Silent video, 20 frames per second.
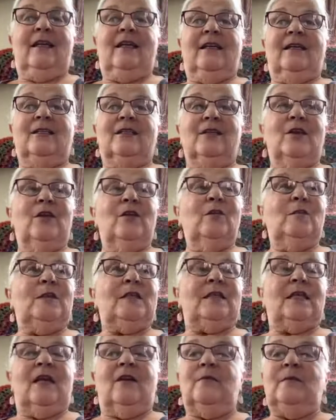So
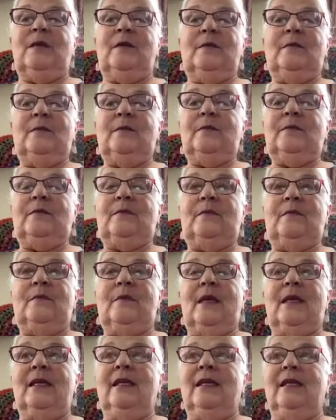busy. I've been
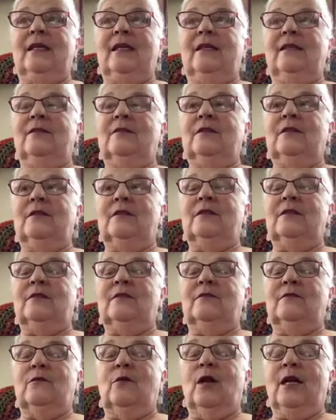
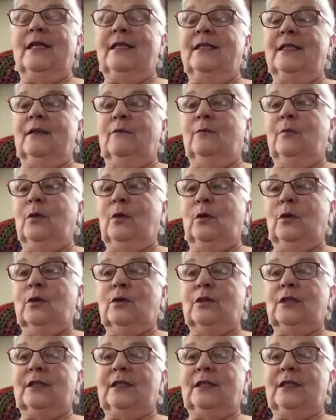writing books,